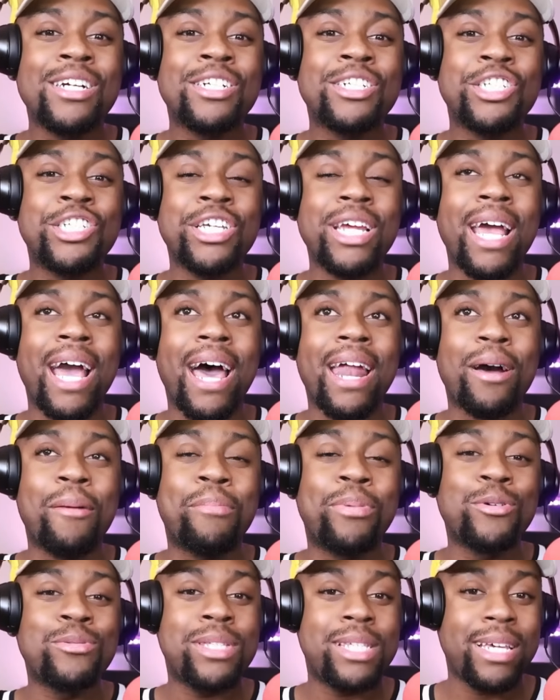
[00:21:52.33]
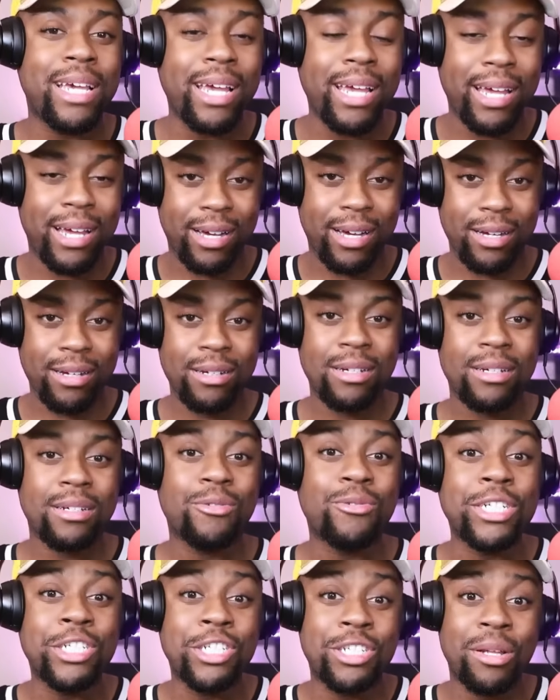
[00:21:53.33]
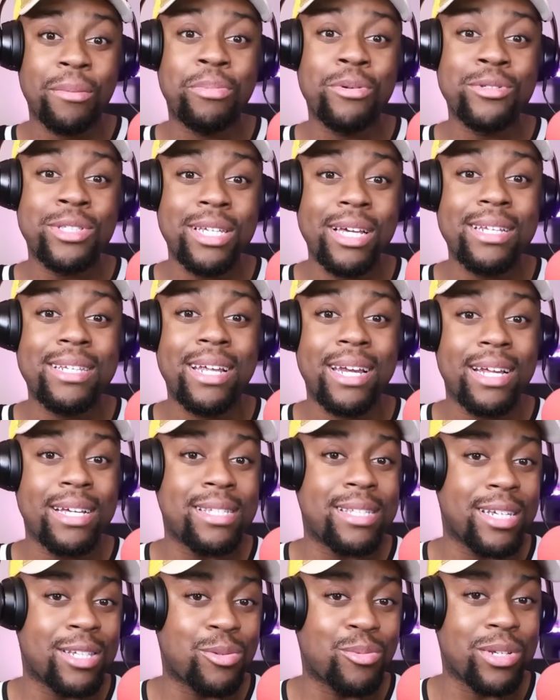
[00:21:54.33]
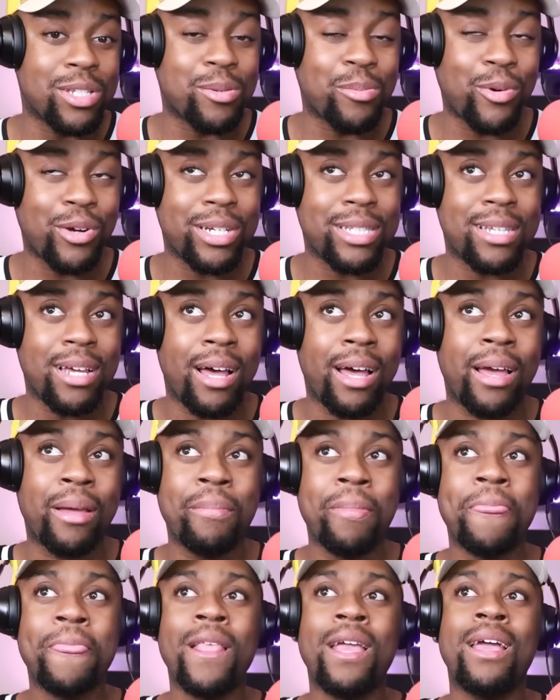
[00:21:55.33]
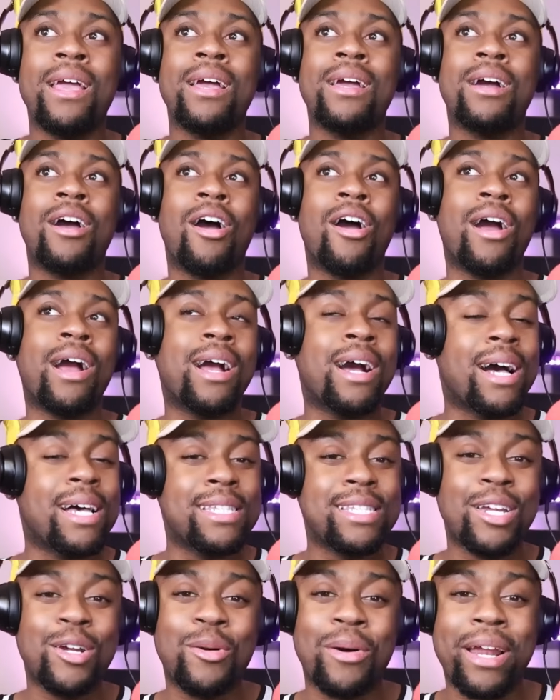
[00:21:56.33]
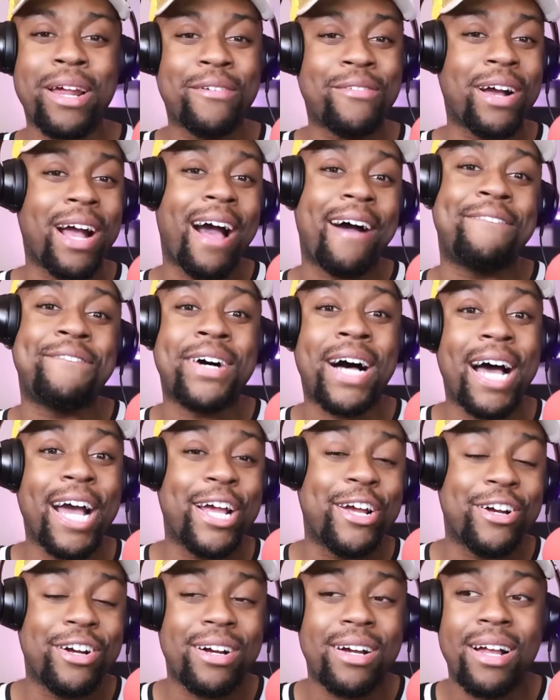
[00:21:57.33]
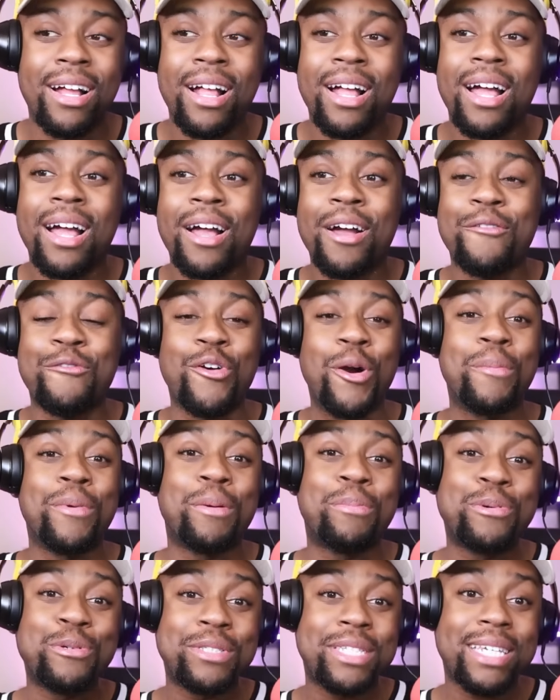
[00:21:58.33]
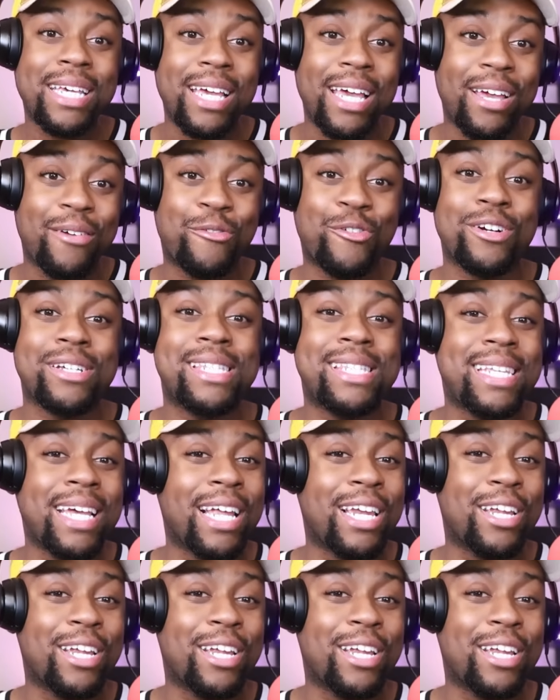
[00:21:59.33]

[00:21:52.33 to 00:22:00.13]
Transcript: had a boutique, which the boutique did exist once upon a time. Her cousin or whatever got fired from the boutique for stealing or